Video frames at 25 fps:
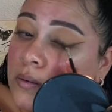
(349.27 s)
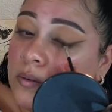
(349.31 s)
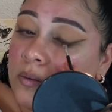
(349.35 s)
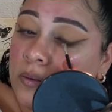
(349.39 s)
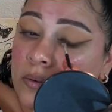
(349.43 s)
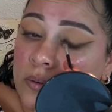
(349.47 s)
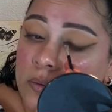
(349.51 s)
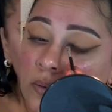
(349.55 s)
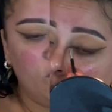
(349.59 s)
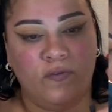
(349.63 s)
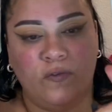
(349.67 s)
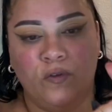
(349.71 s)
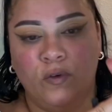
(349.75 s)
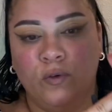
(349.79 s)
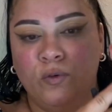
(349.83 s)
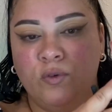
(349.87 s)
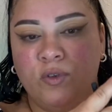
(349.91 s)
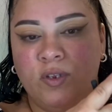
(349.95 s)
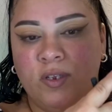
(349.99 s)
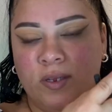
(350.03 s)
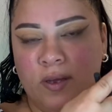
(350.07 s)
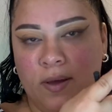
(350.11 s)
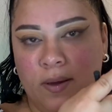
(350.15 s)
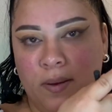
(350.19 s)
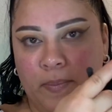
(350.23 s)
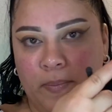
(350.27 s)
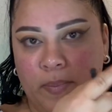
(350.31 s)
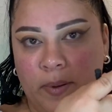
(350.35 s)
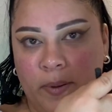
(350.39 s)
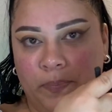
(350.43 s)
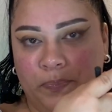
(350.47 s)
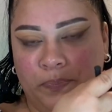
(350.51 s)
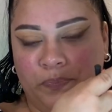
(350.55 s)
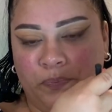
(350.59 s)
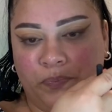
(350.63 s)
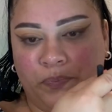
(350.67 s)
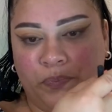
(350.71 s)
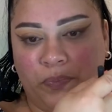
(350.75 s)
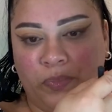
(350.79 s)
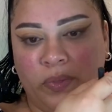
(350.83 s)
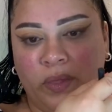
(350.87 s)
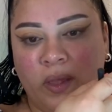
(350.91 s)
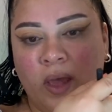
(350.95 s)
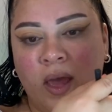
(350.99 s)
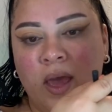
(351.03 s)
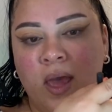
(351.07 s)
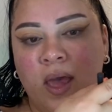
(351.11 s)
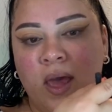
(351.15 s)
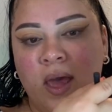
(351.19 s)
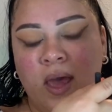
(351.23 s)
Wrap full zip.
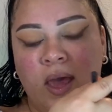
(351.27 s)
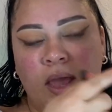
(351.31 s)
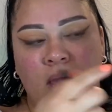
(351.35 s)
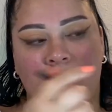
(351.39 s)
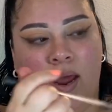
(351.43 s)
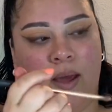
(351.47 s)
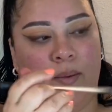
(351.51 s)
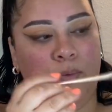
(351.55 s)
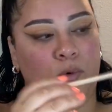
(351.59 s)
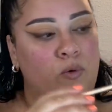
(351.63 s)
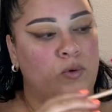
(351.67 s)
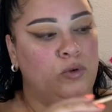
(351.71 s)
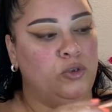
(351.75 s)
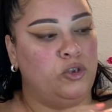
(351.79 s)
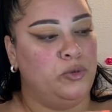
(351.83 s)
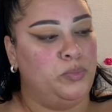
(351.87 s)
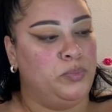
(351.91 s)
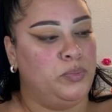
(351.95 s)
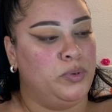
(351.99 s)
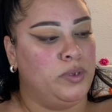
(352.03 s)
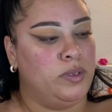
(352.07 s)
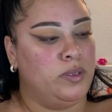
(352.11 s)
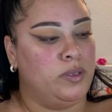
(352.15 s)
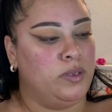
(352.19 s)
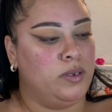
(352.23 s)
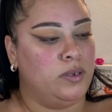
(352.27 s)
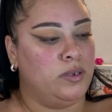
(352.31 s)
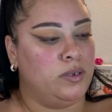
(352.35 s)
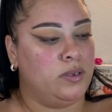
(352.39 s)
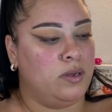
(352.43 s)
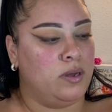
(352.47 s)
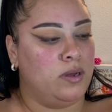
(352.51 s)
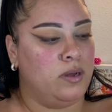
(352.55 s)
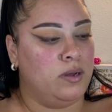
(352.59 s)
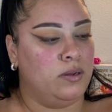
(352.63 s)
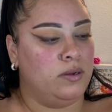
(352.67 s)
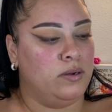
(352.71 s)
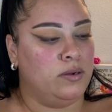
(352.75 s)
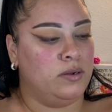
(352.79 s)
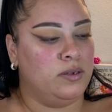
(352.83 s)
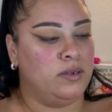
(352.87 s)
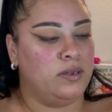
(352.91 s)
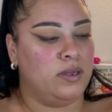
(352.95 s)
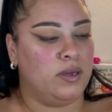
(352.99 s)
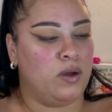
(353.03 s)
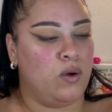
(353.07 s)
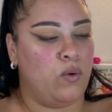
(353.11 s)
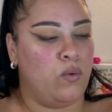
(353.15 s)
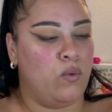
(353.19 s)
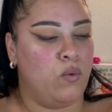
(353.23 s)
And I'm going to put this color because
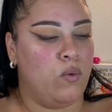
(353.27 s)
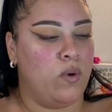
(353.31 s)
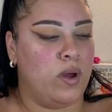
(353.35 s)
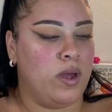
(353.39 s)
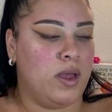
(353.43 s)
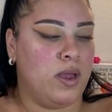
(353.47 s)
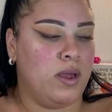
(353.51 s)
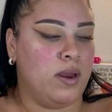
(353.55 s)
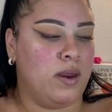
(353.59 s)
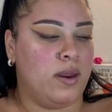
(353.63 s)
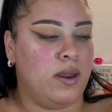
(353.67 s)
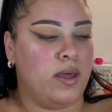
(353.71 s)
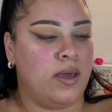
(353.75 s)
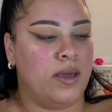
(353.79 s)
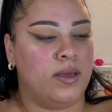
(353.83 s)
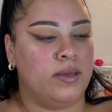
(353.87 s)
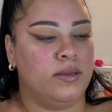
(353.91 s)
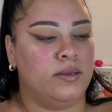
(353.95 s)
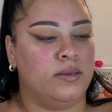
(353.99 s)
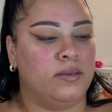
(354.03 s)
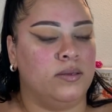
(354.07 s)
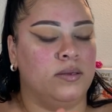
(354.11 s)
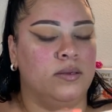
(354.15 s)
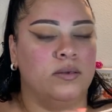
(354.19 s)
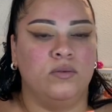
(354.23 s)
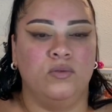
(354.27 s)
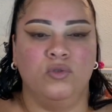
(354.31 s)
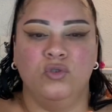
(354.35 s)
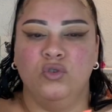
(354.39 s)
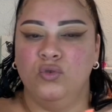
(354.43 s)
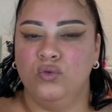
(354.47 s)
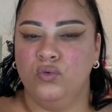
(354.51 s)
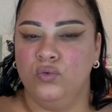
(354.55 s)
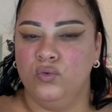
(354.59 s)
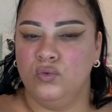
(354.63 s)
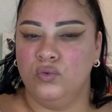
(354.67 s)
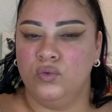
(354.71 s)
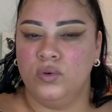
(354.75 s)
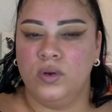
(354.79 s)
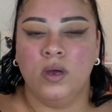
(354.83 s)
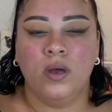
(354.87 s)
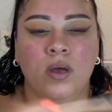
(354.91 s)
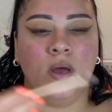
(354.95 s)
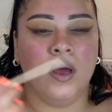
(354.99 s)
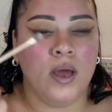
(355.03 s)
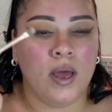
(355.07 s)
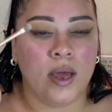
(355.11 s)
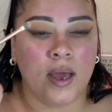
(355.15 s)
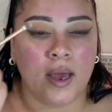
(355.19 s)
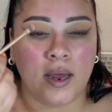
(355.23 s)
like a white, nice nude.
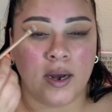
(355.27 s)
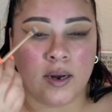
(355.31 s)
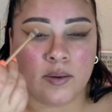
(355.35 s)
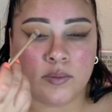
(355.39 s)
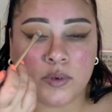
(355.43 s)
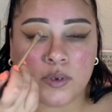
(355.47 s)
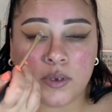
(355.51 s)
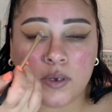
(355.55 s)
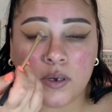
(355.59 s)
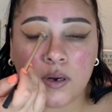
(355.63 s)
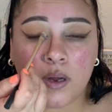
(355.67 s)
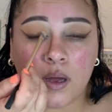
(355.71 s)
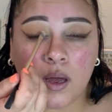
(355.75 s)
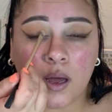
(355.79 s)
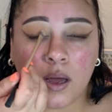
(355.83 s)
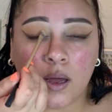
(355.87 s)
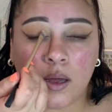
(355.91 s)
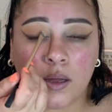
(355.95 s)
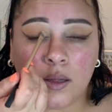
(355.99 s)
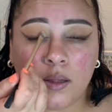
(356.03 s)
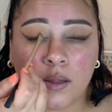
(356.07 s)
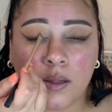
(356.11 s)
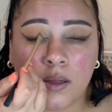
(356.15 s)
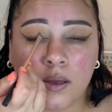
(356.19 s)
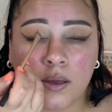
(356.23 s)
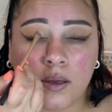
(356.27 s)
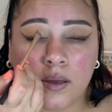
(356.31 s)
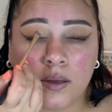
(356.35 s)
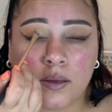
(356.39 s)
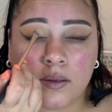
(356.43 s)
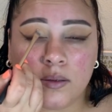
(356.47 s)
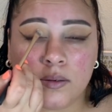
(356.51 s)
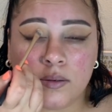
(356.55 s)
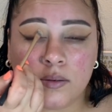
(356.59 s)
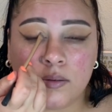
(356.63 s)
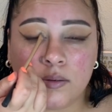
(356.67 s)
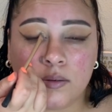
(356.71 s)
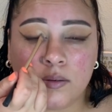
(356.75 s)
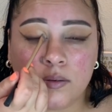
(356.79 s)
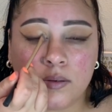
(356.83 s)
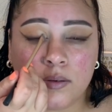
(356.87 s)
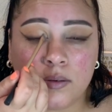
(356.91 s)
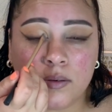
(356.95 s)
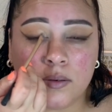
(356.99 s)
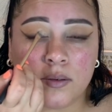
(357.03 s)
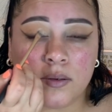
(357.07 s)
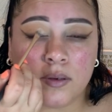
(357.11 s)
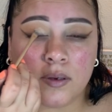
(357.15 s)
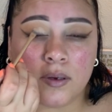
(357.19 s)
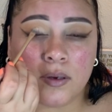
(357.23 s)
And I'm just going to add that to
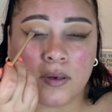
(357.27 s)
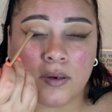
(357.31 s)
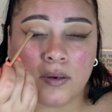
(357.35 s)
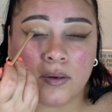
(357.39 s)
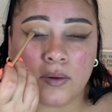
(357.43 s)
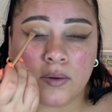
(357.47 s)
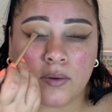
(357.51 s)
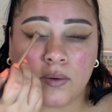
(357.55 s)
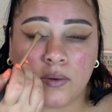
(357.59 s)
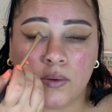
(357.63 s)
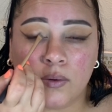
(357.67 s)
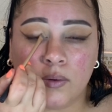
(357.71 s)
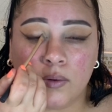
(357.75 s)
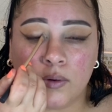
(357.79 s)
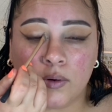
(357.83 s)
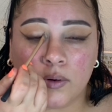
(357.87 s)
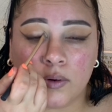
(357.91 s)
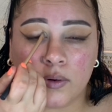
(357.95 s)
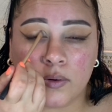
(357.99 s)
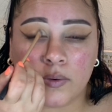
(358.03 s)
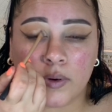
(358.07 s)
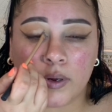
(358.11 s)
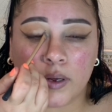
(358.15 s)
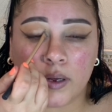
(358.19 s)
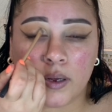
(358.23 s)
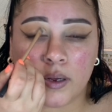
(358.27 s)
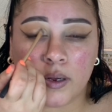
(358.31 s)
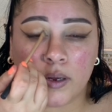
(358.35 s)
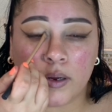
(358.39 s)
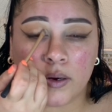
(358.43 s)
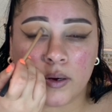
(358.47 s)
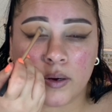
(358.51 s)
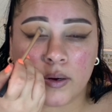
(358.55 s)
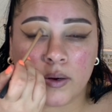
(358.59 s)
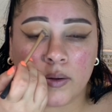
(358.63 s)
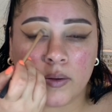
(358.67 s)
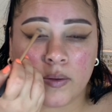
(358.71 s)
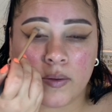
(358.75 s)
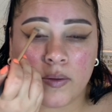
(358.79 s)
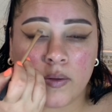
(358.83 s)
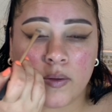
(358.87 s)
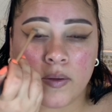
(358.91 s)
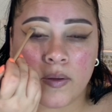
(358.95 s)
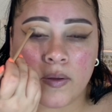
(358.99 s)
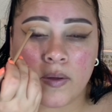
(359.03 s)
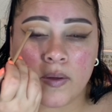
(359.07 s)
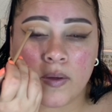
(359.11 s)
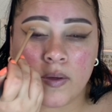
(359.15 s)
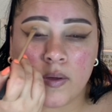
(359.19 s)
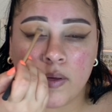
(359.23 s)
the inner corner right here.
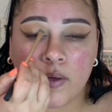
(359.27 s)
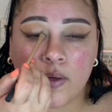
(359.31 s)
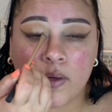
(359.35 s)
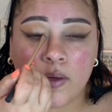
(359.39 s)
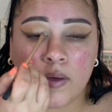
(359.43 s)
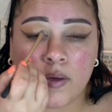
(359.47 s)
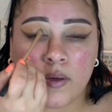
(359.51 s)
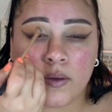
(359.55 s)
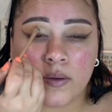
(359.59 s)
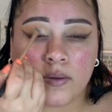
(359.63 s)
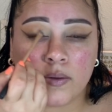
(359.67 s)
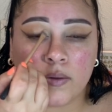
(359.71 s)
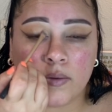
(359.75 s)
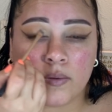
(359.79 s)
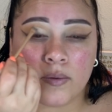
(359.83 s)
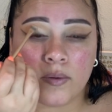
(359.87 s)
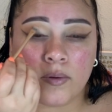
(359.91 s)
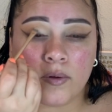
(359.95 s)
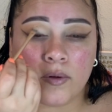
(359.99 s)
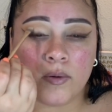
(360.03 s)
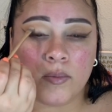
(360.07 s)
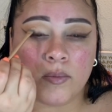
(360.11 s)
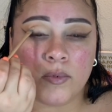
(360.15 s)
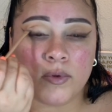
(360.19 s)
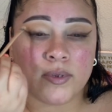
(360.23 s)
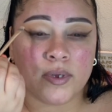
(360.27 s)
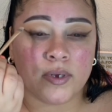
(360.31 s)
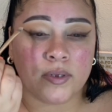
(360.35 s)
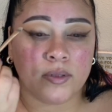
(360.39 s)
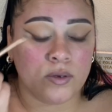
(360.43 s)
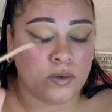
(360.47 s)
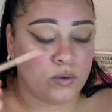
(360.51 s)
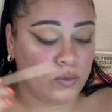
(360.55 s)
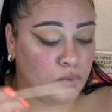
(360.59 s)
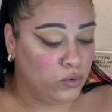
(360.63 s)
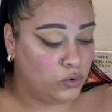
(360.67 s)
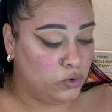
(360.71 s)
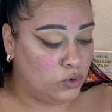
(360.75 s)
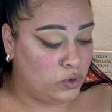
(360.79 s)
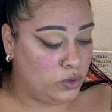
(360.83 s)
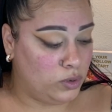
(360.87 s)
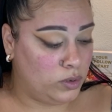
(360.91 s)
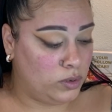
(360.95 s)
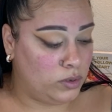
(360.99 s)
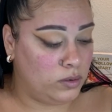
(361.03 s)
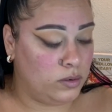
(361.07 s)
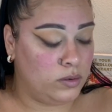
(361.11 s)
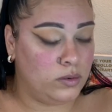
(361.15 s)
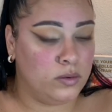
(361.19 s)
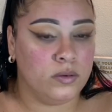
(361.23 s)
Almost like the
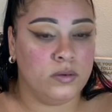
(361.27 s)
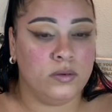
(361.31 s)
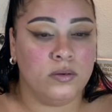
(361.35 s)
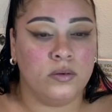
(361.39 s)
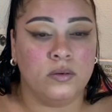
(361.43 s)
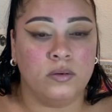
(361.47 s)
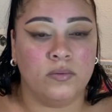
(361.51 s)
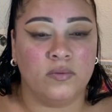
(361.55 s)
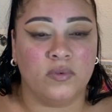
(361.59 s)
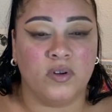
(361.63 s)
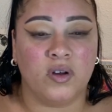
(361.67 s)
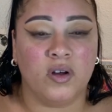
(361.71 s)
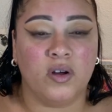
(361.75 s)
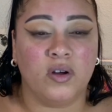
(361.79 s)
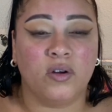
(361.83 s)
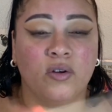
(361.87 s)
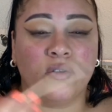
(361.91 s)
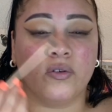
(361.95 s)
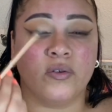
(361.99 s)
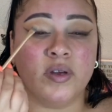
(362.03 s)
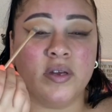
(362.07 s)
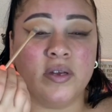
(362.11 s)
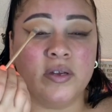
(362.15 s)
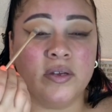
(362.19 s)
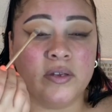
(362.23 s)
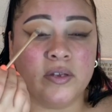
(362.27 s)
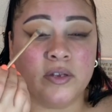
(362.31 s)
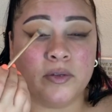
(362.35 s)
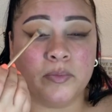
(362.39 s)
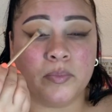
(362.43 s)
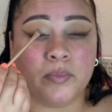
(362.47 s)
illusion cut crease,